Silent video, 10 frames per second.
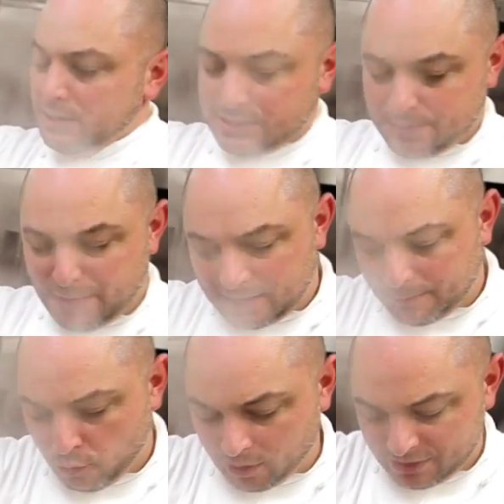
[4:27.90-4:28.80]
To make
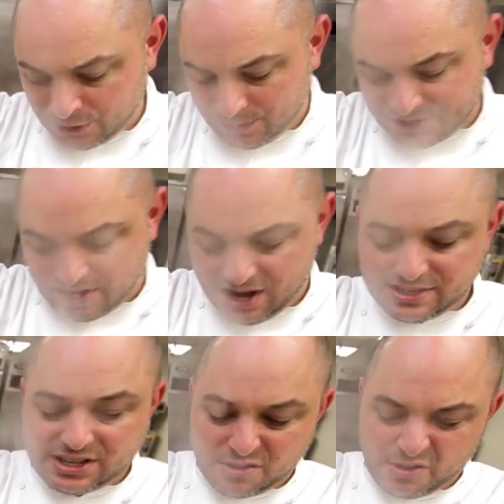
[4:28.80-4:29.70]
it more into a
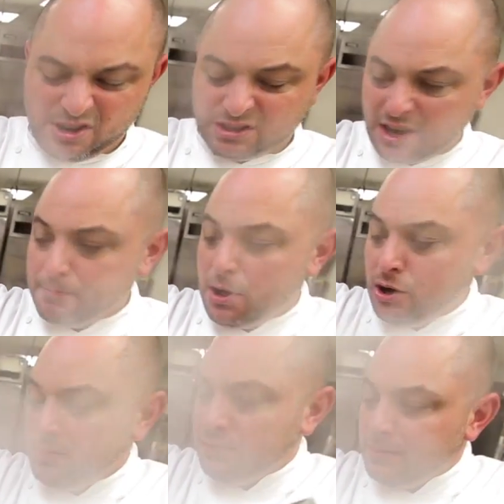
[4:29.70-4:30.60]
sauce than a real
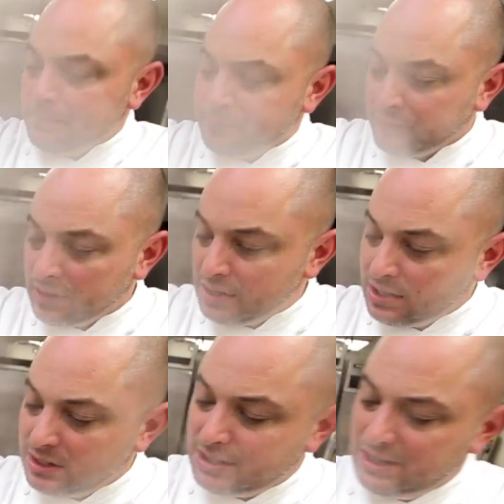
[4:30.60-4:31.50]
gumbo,
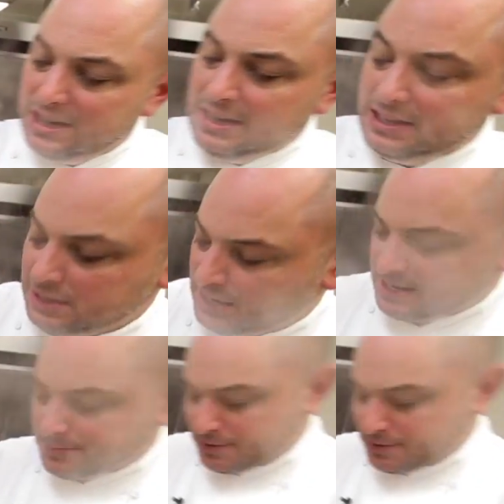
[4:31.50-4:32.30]
a lot of times